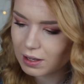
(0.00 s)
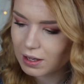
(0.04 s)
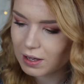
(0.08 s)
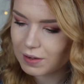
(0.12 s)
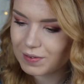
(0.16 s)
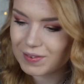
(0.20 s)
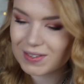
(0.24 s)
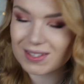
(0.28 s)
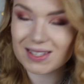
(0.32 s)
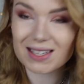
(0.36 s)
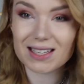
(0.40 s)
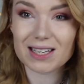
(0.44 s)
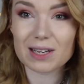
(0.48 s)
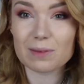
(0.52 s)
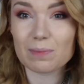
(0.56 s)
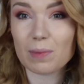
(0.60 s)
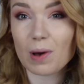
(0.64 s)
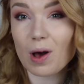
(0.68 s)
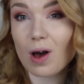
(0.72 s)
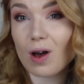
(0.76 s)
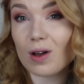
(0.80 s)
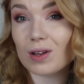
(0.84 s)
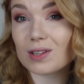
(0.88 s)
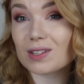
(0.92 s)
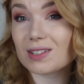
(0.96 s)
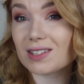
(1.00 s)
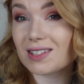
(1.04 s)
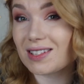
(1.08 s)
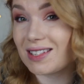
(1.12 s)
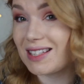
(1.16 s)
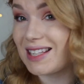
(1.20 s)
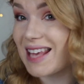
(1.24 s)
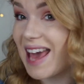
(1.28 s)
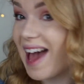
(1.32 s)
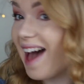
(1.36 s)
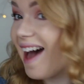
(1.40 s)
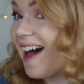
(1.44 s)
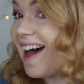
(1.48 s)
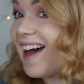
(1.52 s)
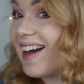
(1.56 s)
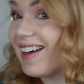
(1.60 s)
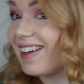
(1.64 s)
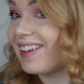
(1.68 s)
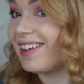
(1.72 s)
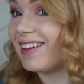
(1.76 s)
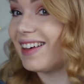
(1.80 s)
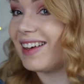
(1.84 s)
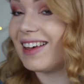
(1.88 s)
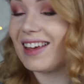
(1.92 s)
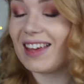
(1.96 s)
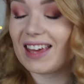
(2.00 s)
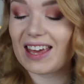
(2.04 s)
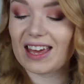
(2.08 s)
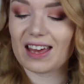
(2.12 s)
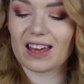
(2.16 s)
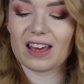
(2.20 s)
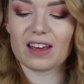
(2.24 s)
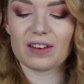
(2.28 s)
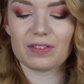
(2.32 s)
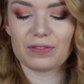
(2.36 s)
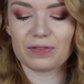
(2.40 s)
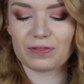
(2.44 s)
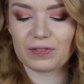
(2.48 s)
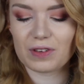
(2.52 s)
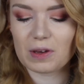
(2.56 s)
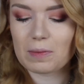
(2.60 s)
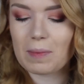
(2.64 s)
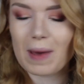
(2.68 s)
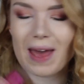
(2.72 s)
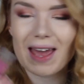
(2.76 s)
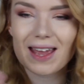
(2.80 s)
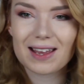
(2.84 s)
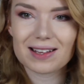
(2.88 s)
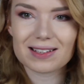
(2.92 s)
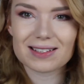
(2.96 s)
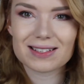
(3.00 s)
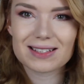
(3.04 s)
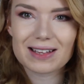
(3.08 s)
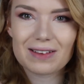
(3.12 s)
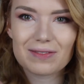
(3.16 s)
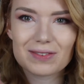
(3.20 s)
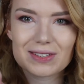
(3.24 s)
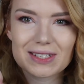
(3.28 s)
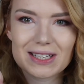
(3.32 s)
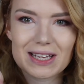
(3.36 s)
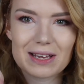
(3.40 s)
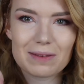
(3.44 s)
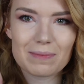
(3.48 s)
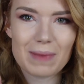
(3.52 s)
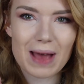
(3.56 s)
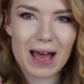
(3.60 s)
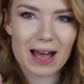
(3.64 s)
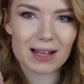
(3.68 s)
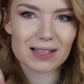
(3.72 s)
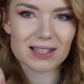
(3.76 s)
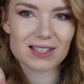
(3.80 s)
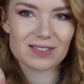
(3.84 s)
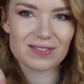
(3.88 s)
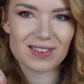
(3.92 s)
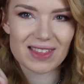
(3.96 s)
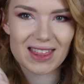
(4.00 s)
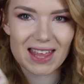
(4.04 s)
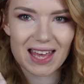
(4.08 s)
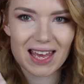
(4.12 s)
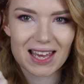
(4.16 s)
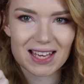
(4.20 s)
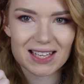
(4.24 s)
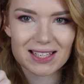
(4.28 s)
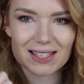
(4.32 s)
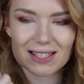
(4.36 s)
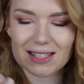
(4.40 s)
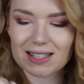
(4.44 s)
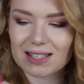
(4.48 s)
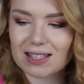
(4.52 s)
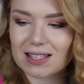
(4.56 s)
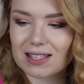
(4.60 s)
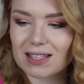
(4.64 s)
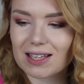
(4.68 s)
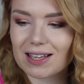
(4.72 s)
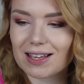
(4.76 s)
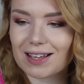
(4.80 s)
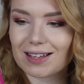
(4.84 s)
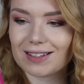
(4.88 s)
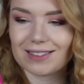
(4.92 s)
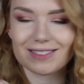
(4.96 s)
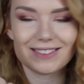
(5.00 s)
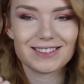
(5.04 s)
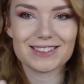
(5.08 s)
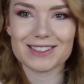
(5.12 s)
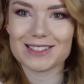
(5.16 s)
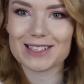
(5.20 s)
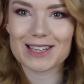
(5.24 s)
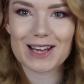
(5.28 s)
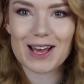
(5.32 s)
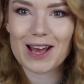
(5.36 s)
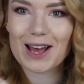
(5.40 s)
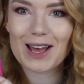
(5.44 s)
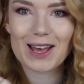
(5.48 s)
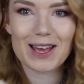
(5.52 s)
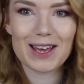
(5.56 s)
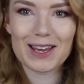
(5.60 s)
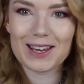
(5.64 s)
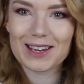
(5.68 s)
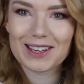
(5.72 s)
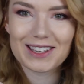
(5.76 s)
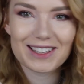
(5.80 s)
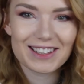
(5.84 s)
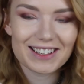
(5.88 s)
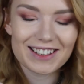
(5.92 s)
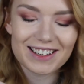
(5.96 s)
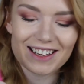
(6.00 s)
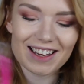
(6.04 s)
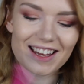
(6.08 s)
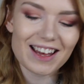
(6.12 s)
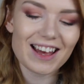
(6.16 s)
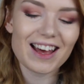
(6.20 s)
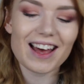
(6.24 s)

if it's in your box, yeah. If you're paying £17 for this, no.